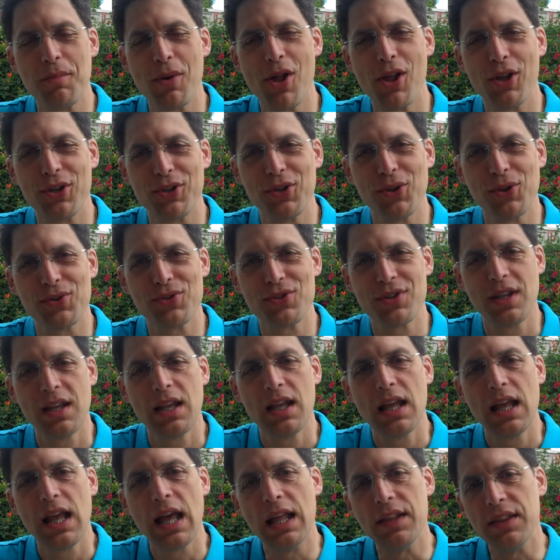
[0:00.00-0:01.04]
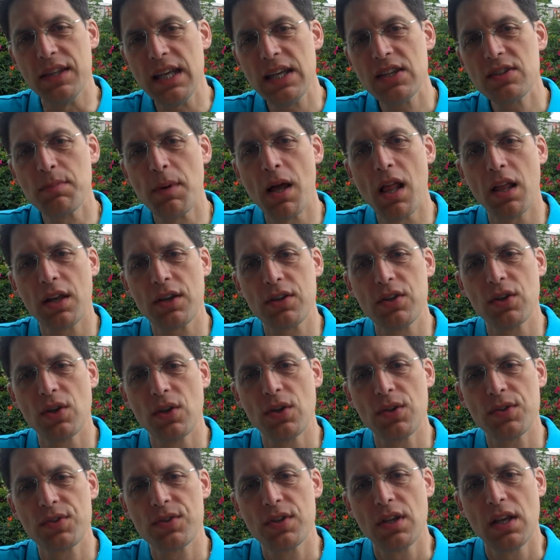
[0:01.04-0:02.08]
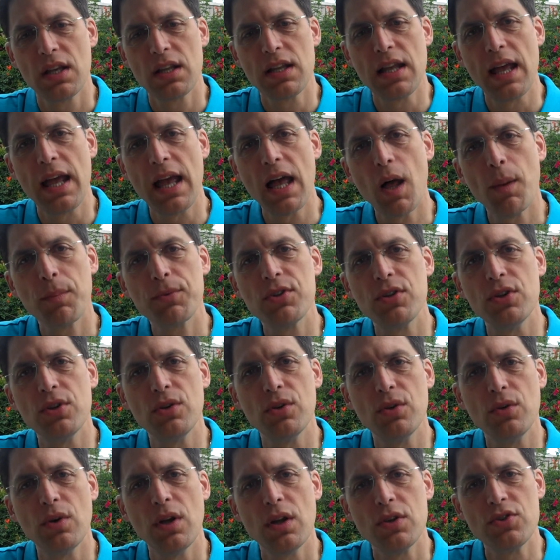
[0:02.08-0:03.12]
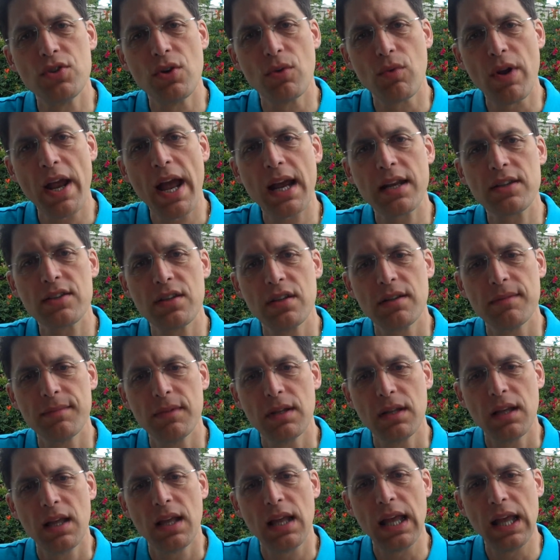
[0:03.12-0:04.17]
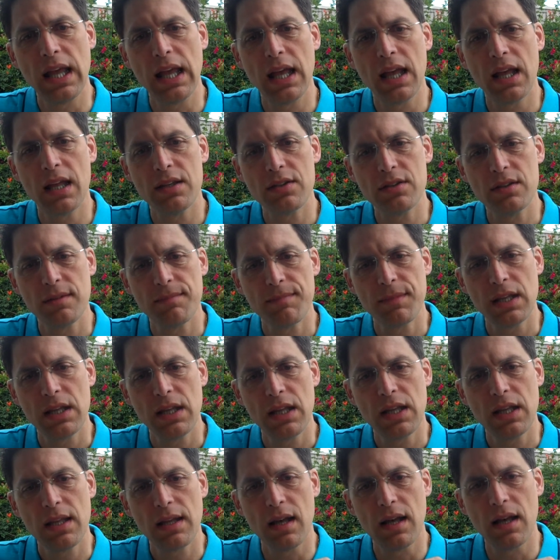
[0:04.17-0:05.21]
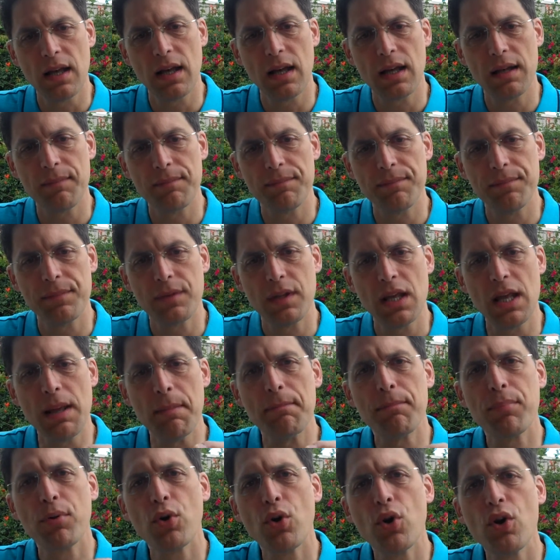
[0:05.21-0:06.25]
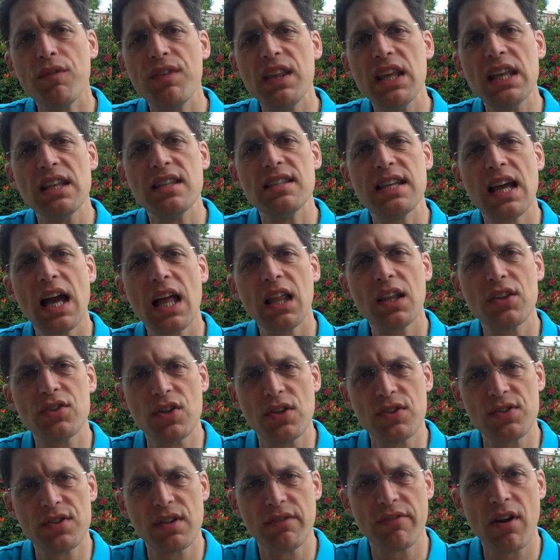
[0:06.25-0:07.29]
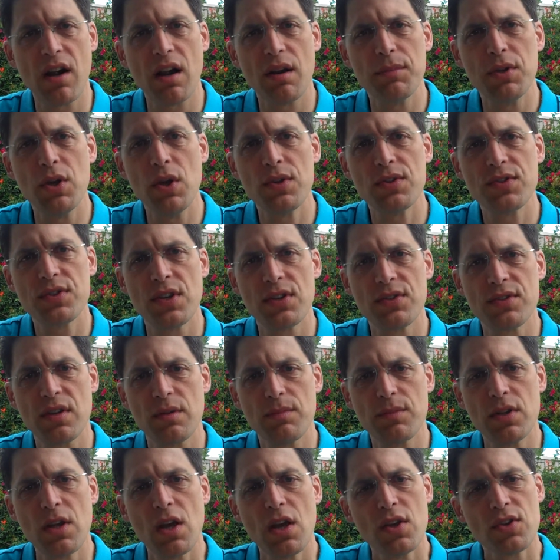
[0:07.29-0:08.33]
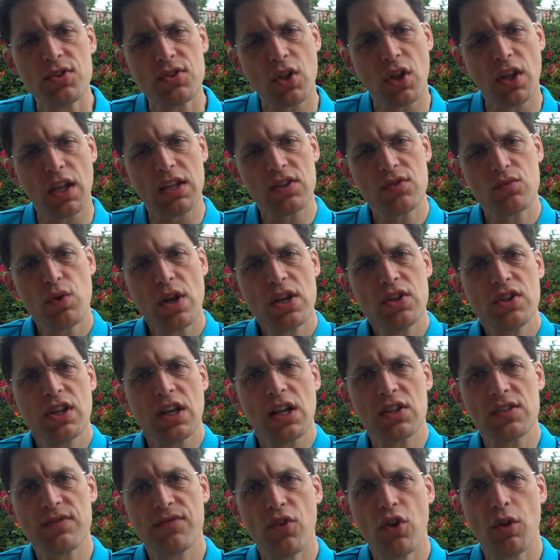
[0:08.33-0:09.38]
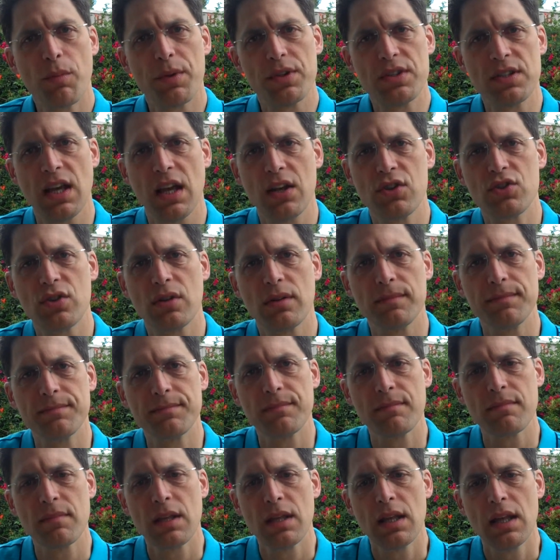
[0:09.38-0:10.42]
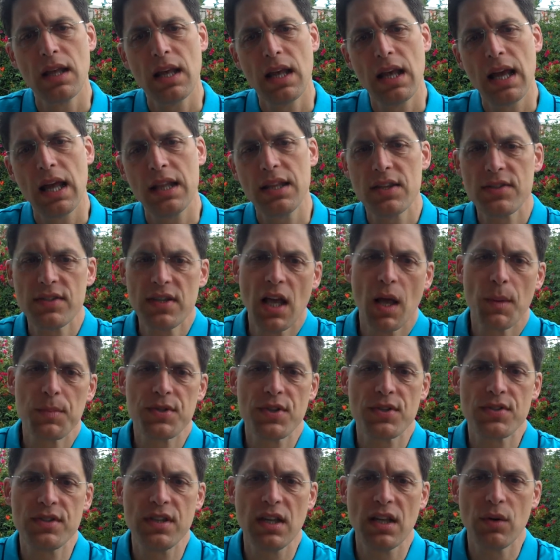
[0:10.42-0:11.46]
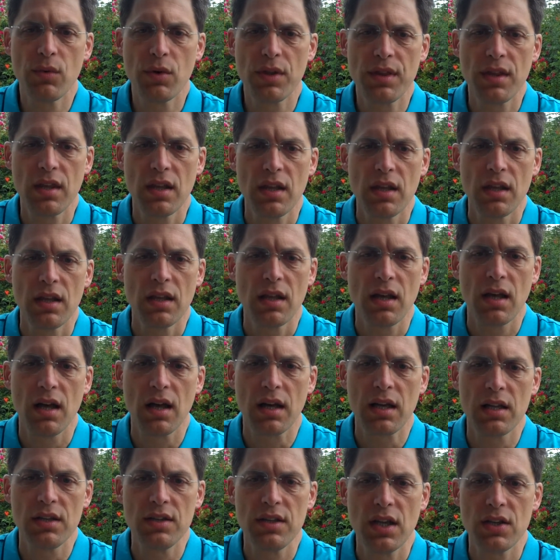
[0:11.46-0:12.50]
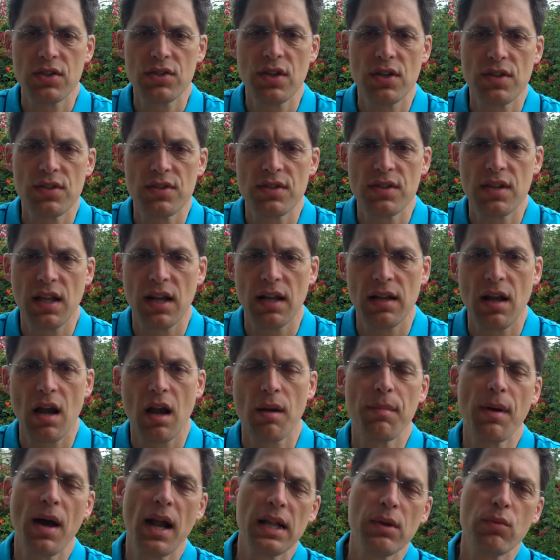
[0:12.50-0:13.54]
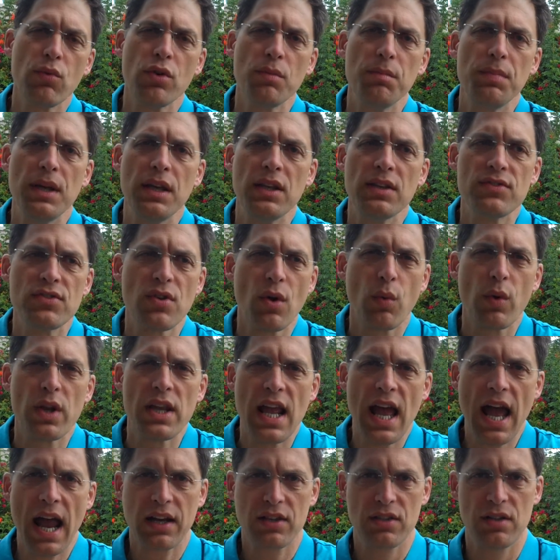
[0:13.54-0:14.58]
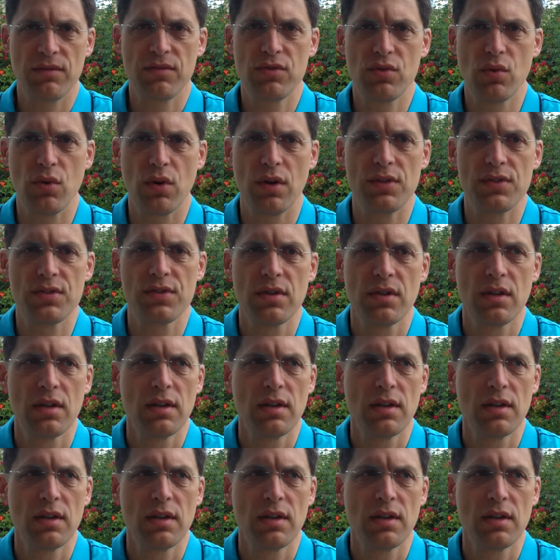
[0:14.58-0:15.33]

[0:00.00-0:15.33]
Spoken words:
molecules. And these molecules help to direct and improve the intelligence of our immune system so that it's reaching its full potential. And this helps us deal with conditions that our body would be so reactive towards,